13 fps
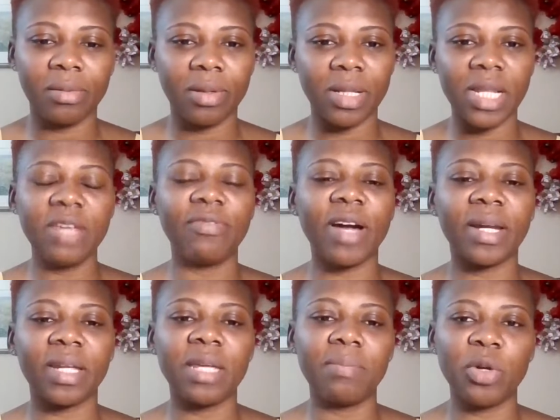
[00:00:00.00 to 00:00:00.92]
Leave
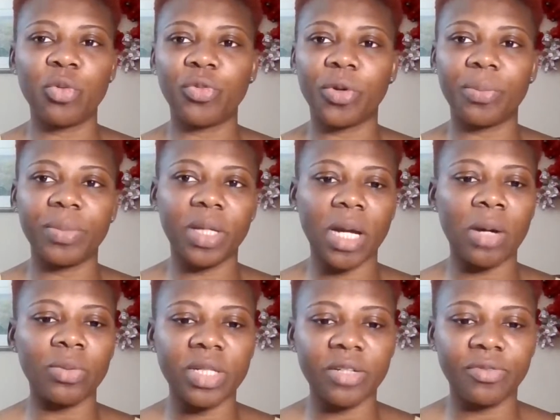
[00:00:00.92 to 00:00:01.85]
an email for me. I
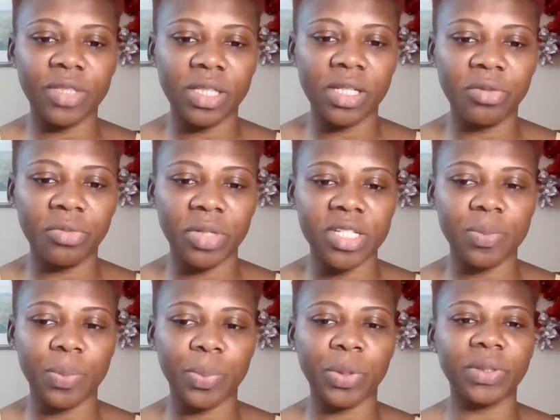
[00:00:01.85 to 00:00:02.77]
will definitely
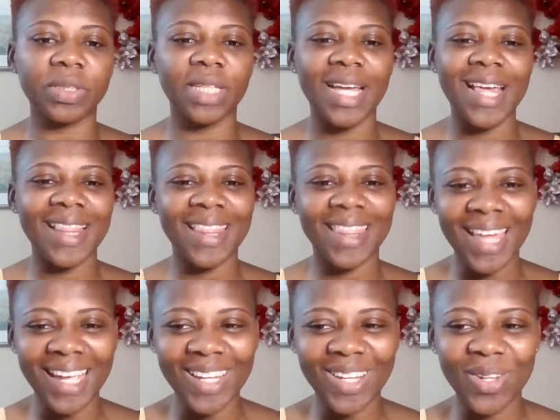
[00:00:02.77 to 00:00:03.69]
respond.
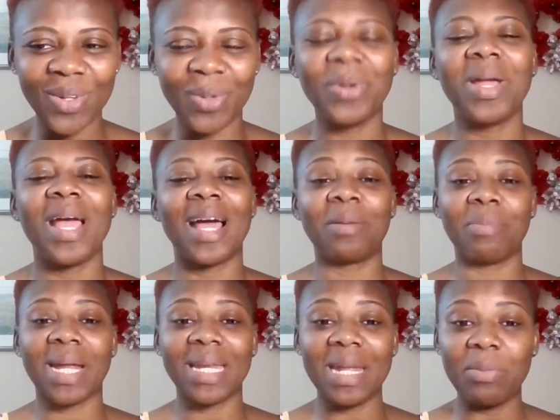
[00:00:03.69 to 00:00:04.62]
Thank you. And
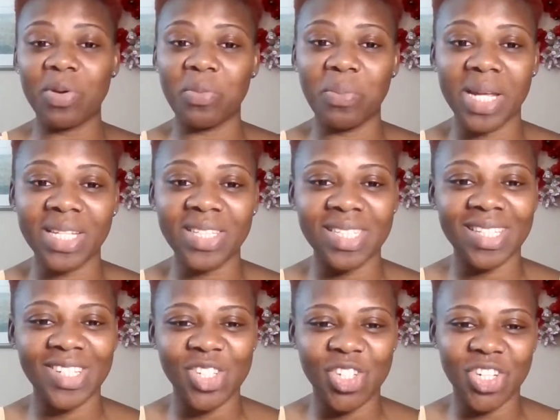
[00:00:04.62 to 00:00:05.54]
my name remains
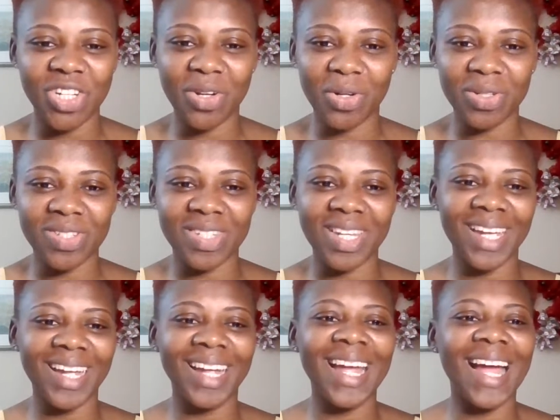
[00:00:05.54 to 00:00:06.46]

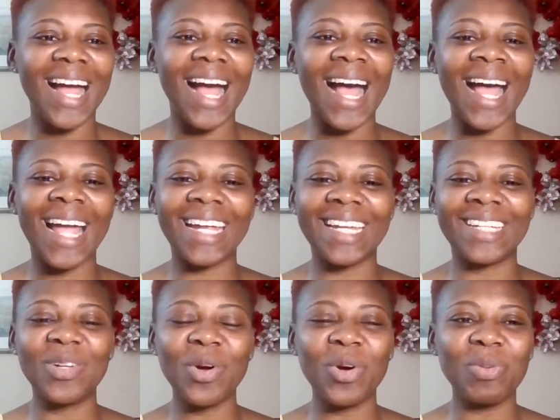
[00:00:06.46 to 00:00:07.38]
Chigozie. I
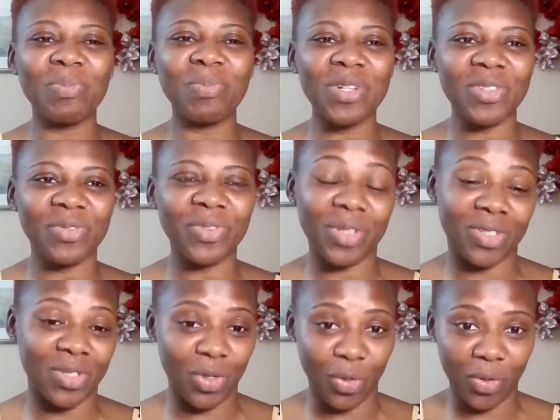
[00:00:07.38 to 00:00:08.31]
know most of
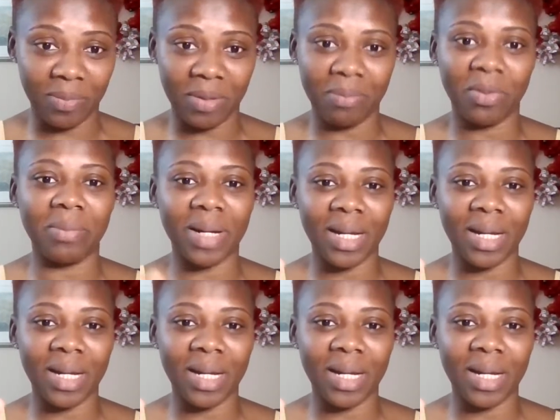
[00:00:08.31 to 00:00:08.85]
us know me, but